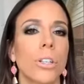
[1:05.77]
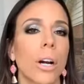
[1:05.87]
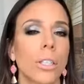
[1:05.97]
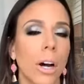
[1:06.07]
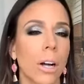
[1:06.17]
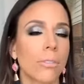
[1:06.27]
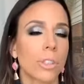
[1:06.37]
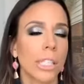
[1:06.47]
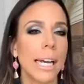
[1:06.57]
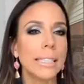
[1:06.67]
I taught for
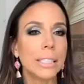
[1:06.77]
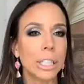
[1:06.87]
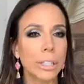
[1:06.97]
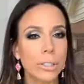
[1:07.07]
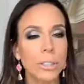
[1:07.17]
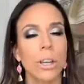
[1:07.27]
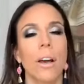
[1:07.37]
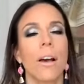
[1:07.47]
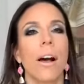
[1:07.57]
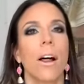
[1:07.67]
10 years,
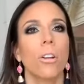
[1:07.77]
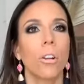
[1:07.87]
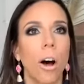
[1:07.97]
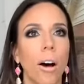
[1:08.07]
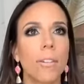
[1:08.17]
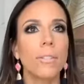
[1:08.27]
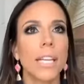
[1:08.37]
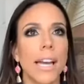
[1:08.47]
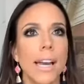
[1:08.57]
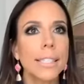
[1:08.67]
loved
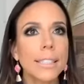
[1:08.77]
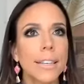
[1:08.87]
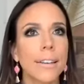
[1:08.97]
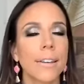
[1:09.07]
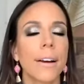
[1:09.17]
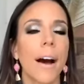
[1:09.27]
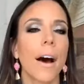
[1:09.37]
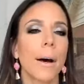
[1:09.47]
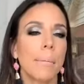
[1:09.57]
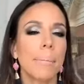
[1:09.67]
it,
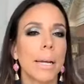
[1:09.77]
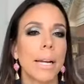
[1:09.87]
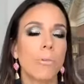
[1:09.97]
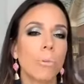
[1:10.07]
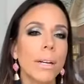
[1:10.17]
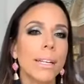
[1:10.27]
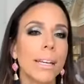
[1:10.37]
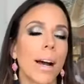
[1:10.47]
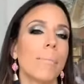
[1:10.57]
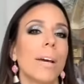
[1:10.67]
but it really
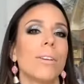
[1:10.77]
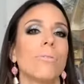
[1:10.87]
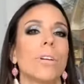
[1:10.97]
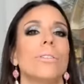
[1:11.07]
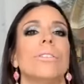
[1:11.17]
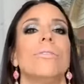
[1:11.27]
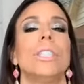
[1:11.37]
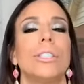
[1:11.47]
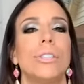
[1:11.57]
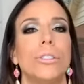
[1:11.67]
got me on the road to
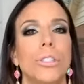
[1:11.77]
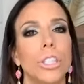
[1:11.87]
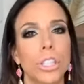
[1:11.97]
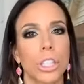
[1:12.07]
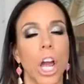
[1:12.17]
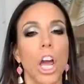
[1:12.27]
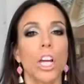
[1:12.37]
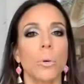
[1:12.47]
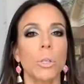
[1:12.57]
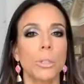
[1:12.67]
fitness and nutrition,
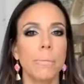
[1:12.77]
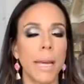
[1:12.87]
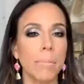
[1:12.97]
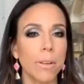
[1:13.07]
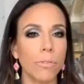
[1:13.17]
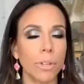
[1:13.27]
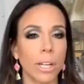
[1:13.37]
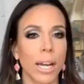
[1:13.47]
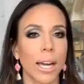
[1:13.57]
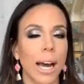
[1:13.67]
which made me feel
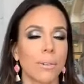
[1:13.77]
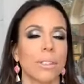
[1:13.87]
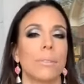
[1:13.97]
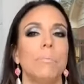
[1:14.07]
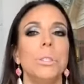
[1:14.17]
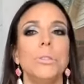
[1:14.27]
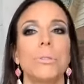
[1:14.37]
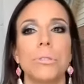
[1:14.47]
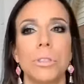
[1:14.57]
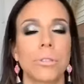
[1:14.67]
like I was
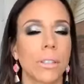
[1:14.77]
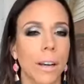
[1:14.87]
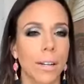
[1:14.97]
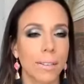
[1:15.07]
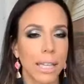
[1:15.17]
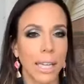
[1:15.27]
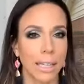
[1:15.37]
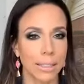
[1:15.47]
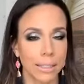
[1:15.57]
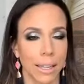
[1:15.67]
immune to a lot of
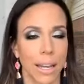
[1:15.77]
things.